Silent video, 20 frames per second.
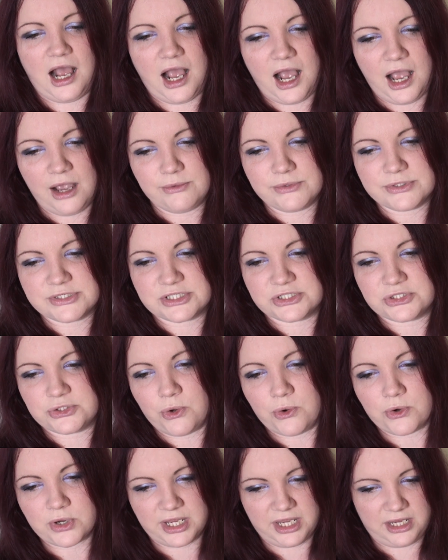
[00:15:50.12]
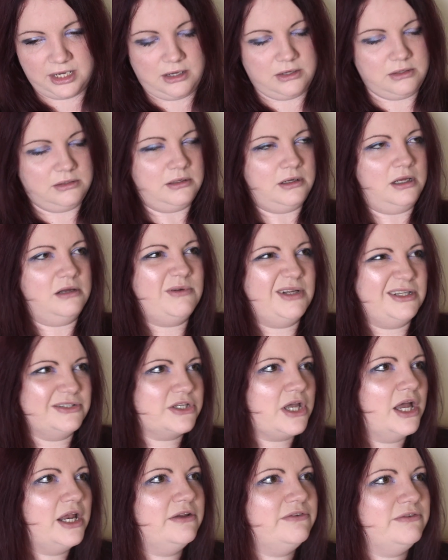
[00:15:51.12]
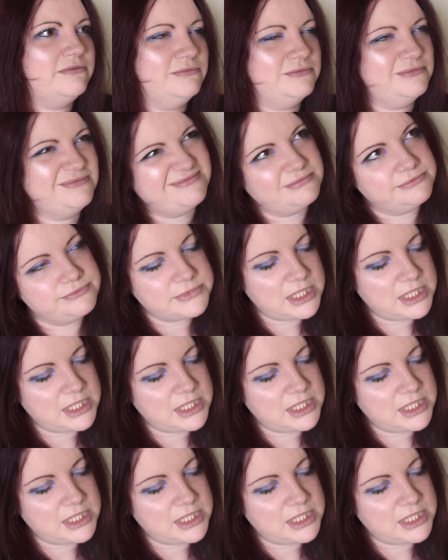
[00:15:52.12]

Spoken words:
I was talking, well, I was kind of,